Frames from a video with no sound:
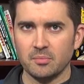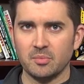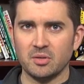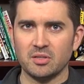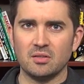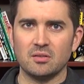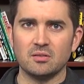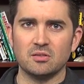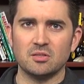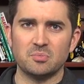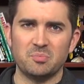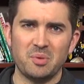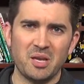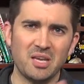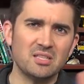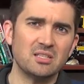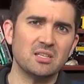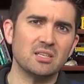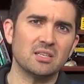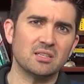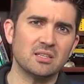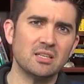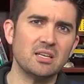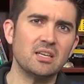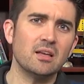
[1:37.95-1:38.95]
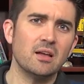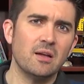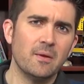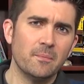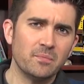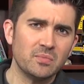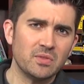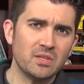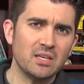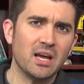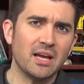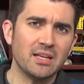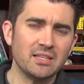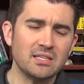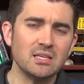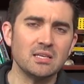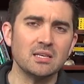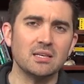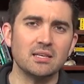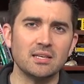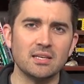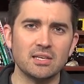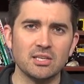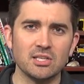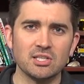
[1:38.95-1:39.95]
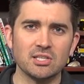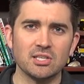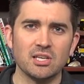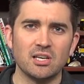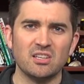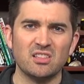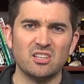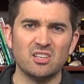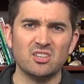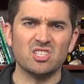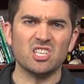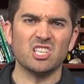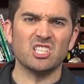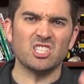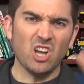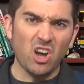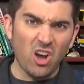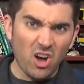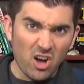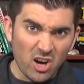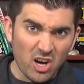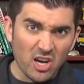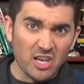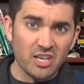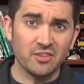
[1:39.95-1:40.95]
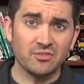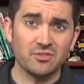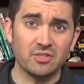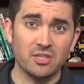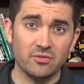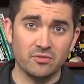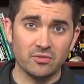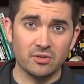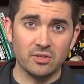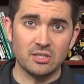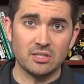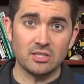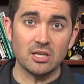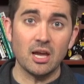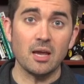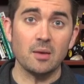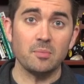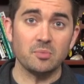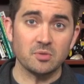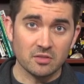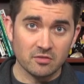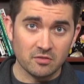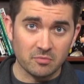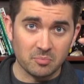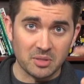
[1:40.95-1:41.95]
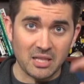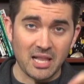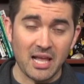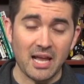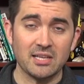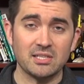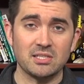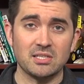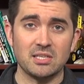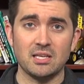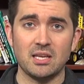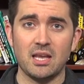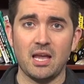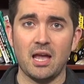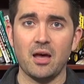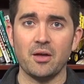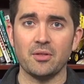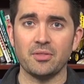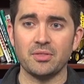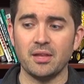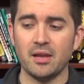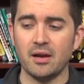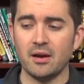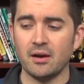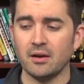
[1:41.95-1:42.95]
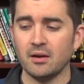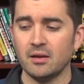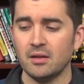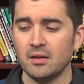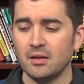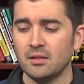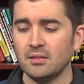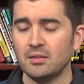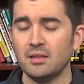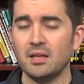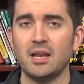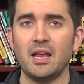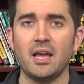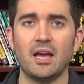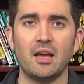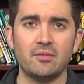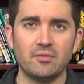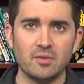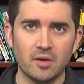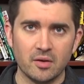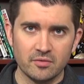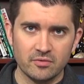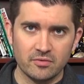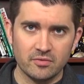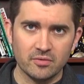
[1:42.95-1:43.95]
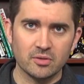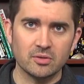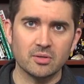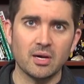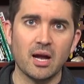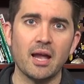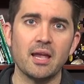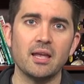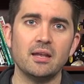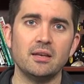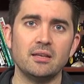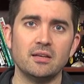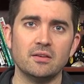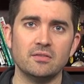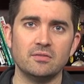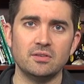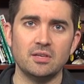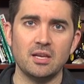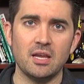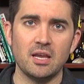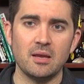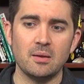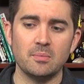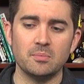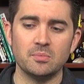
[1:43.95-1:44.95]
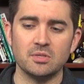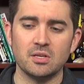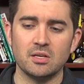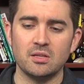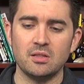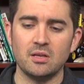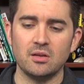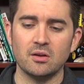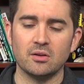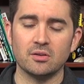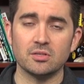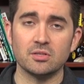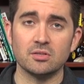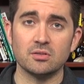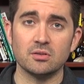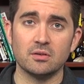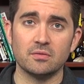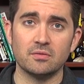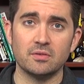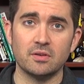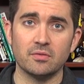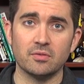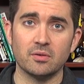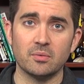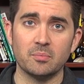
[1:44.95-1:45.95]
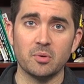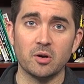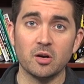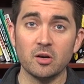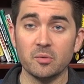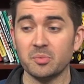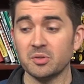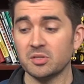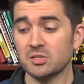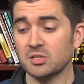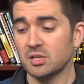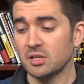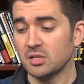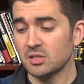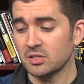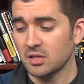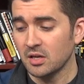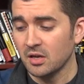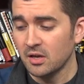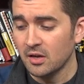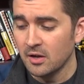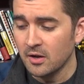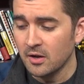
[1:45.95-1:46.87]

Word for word: But there's basically the idea is there's a ton of different types of plastic out there that have a variety of names and they all serve different purposes.